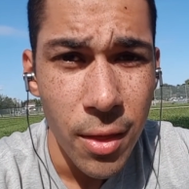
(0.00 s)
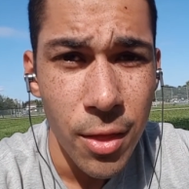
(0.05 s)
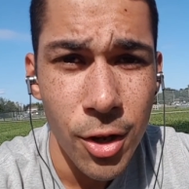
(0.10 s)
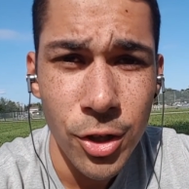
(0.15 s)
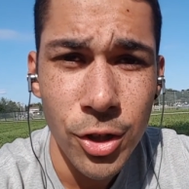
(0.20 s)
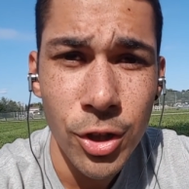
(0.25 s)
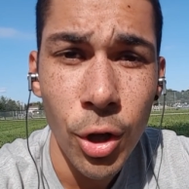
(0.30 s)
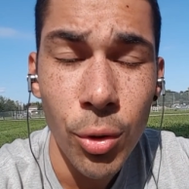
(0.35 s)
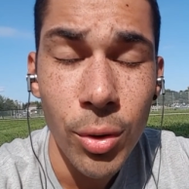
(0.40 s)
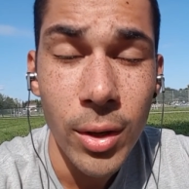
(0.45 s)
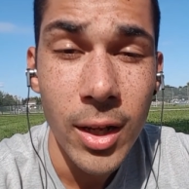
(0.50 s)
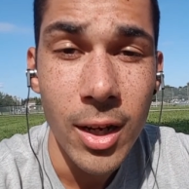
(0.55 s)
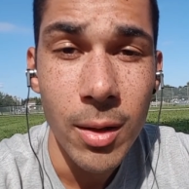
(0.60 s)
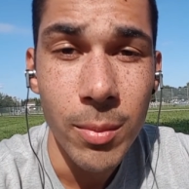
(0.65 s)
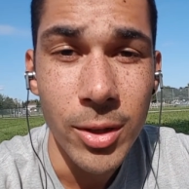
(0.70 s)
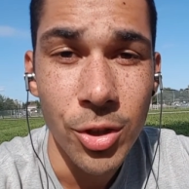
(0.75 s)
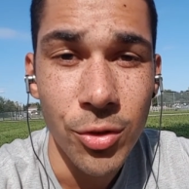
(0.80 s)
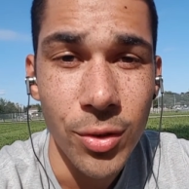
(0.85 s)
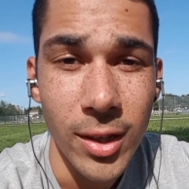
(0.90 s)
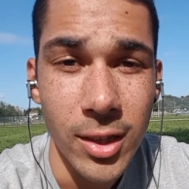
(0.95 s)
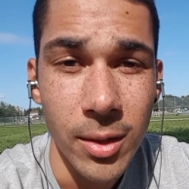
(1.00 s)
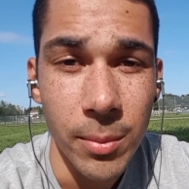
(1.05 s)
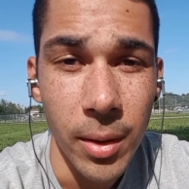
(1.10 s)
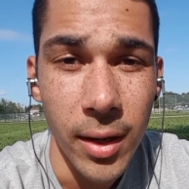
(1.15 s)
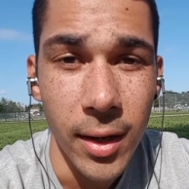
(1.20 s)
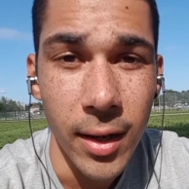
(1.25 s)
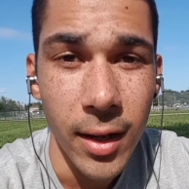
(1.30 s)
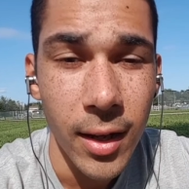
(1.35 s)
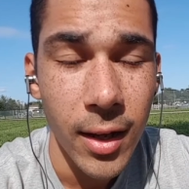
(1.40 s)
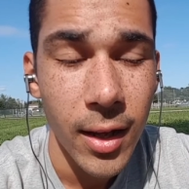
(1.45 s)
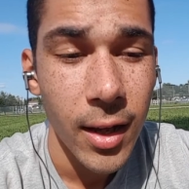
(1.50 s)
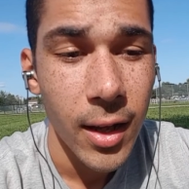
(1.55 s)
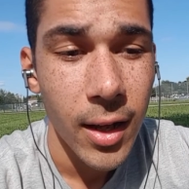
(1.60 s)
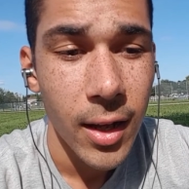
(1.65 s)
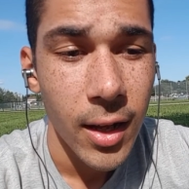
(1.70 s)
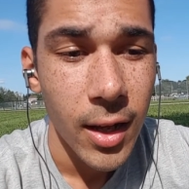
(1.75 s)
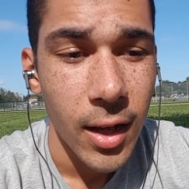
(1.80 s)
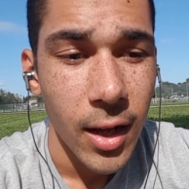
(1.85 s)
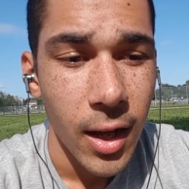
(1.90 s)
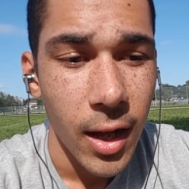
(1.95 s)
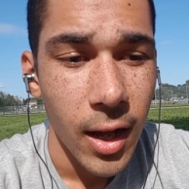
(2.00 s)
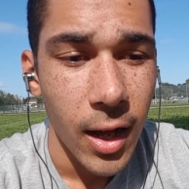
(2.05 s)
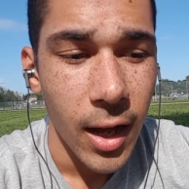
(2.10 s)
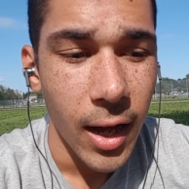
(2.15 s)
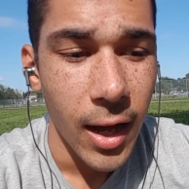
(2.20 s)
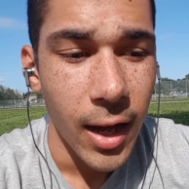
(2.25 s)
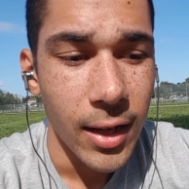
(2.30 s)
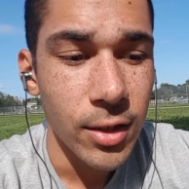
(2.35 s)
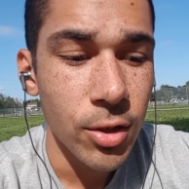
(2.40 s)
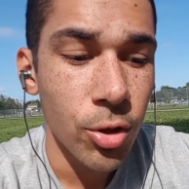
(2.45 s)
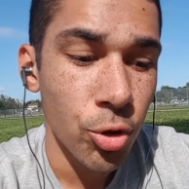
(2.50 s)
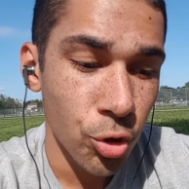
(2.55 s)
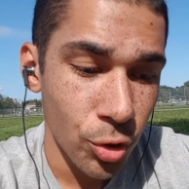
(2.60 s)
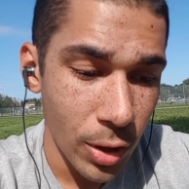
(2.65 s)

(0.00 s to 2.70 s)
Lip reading: There's no need to be stressed about it. So